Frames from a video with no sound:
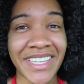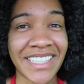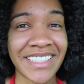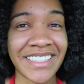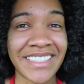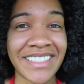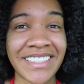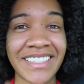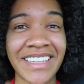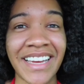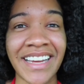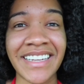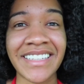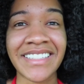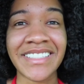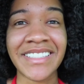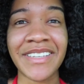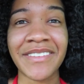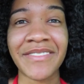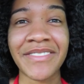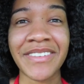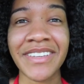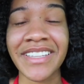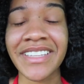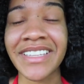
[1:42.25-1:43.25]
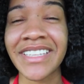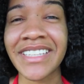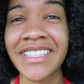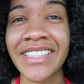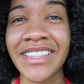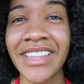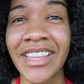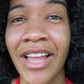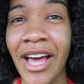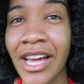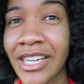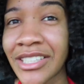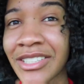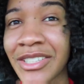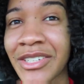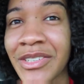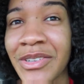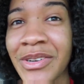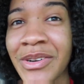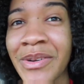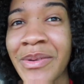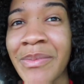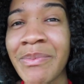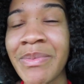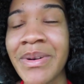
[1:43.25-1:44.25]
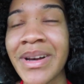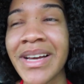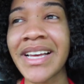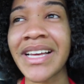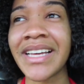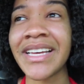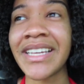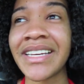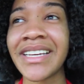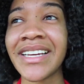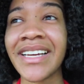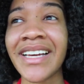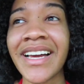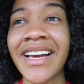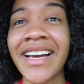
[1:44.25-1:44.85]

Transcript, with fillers: that's scientifically logical, but